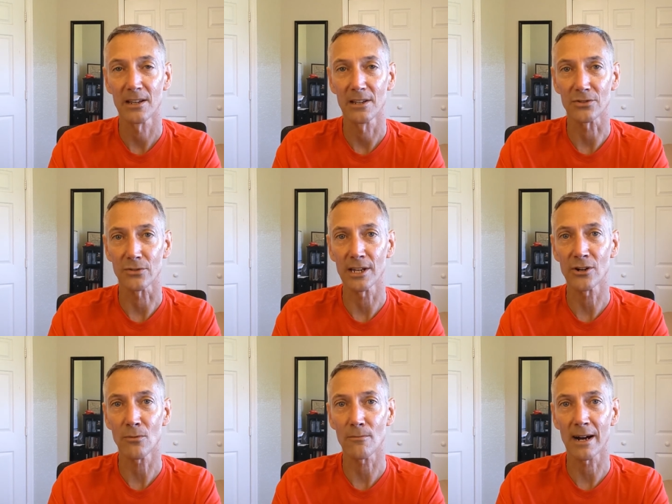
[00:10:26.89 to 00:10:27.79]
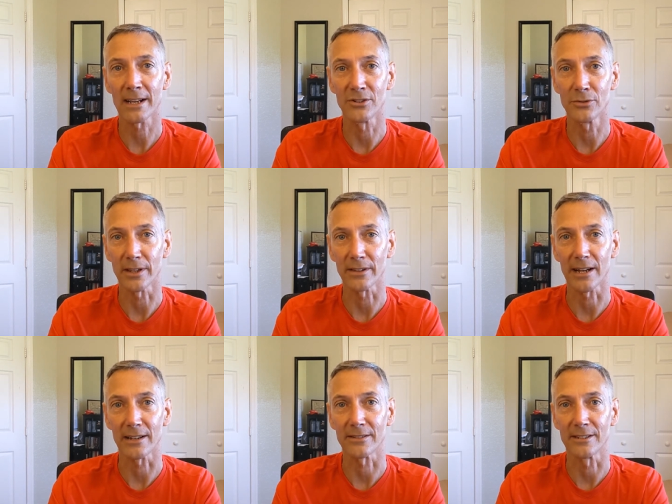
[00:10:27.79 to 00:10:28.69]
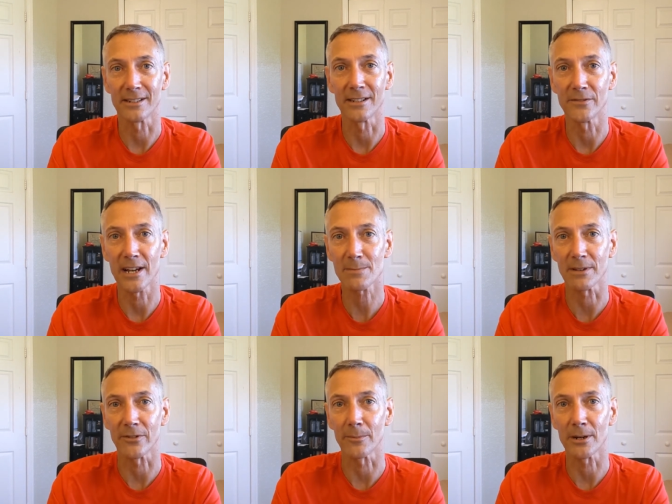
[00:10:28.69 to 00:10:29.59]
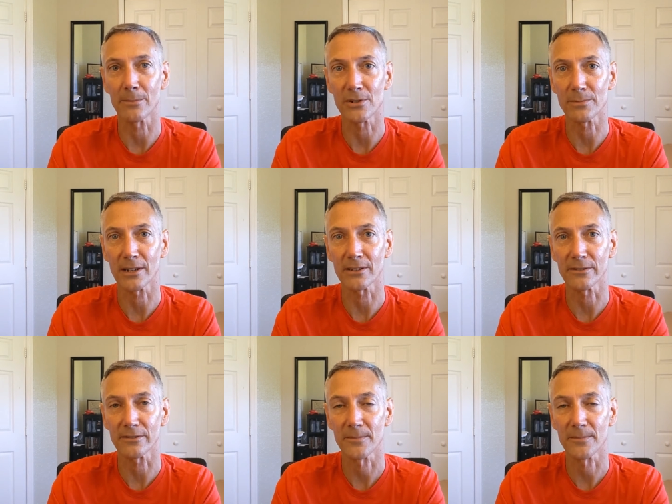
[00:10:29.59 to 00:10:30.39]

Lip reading: So they don't mind doing that. It's an investment from their perspective.